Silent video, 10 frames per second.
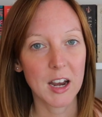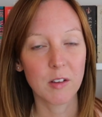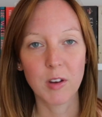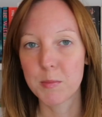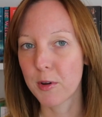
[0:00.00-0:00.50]

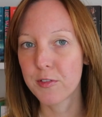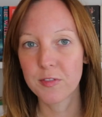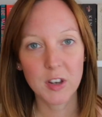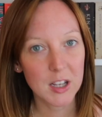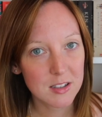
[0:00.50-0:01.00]
I read my
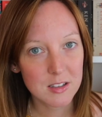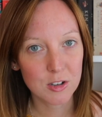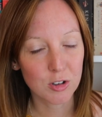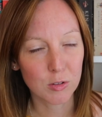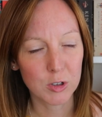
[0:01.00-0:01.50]
first
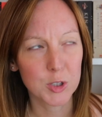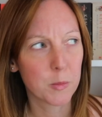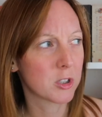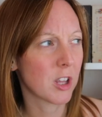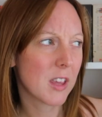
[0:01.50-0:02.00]
John Grisham,
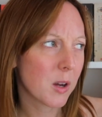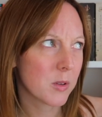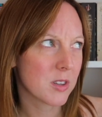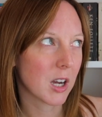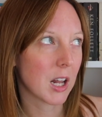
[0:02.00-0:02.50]
which I think
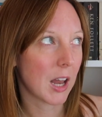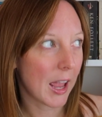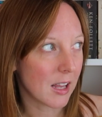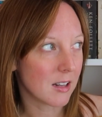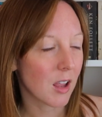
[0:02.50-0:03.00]
was The
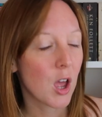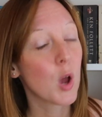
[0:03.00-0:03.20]
Client,